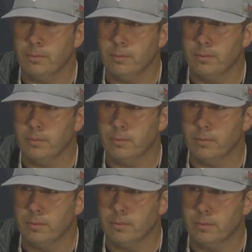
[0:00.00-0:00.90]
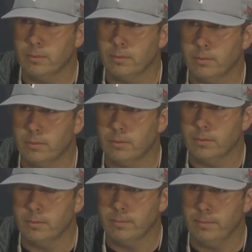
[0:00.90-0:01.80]
what you give a rookie and how
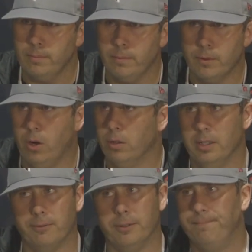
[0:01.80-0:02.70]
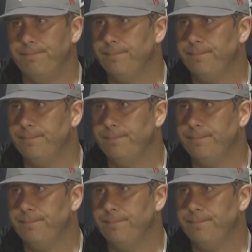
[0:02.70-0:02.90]
you give it to? They're all different.